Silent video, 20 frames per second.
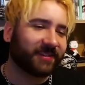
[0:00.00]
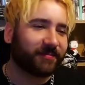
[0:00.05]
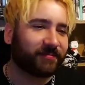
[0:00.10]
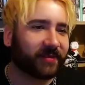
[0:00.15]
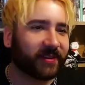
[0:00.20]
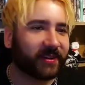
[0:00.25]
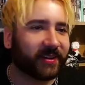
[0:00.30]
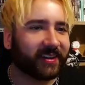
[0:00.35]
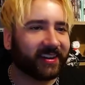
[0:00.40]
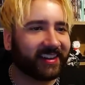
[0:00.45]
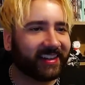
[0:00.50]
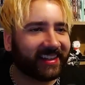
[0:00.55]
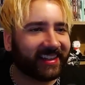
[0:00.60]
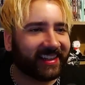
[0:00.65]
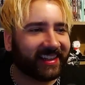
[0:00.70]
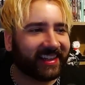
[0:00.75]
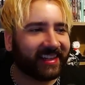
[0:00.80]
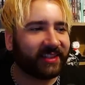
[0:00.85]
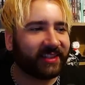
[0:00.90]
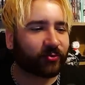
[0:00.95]
Bruh,
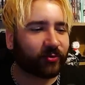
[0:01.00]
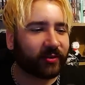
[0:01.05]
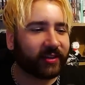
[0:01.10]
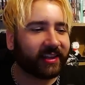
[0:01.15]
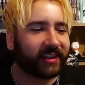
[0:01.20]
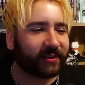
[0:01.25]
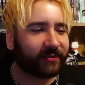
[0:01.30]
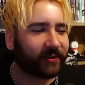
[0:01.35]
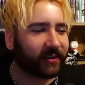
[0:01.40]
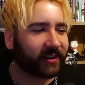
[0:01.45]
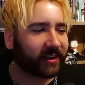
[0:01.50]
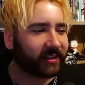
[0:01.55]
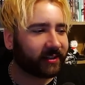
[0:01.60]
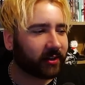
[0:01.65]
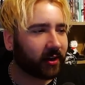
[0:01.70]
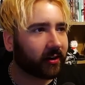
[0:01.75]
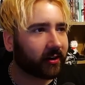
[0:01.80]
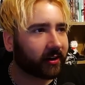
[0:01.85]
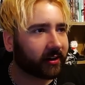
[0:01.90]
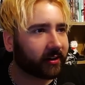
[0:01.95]
he's really fucking talking.